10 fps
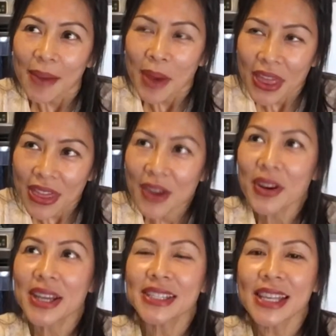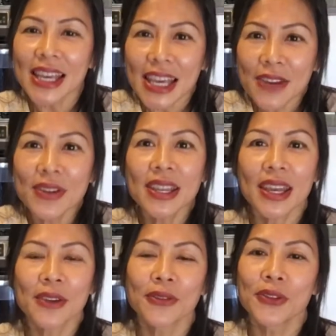My theory is, even
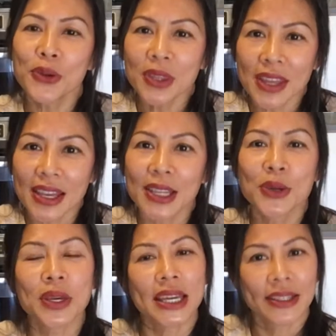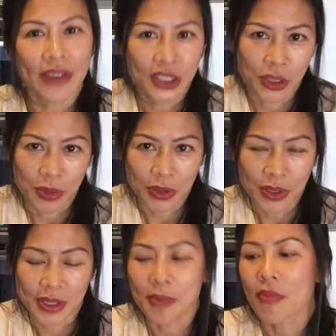if you think you eat
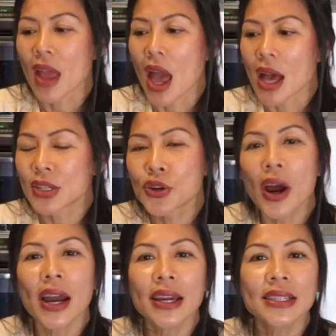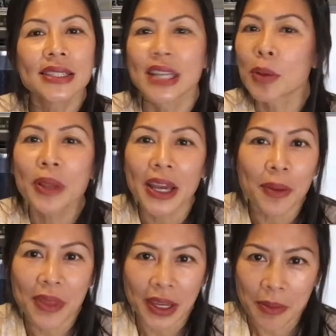vegetables, try doubling
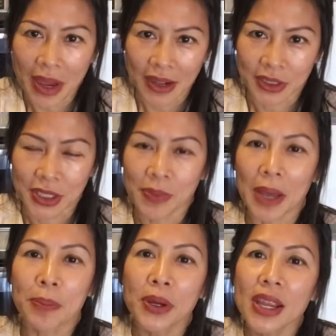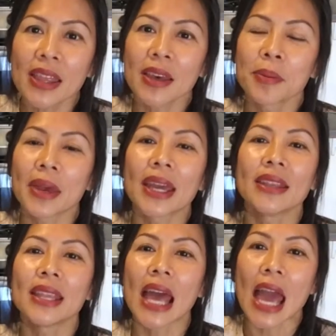up that amount by putting them
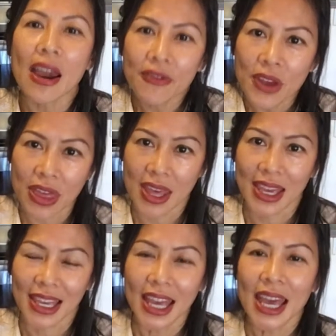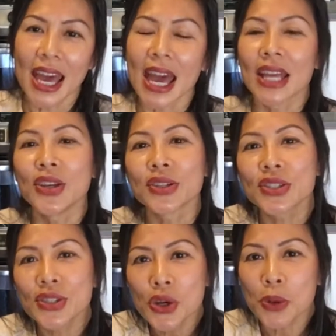in everything. In your
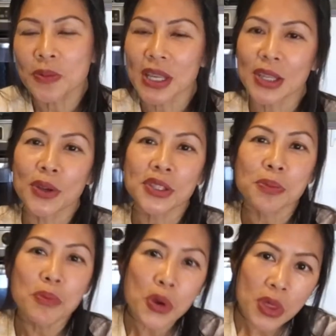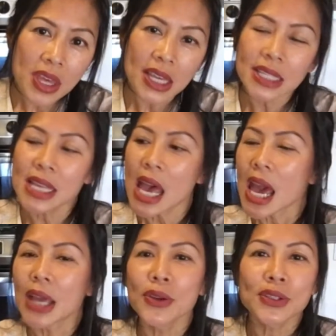soups, in your smoothies,
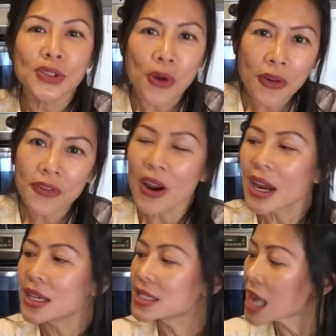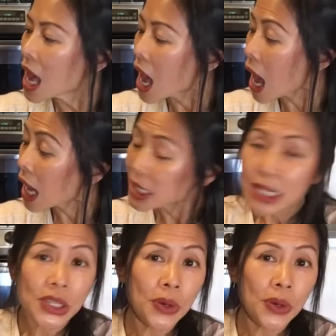in your stir fries, and in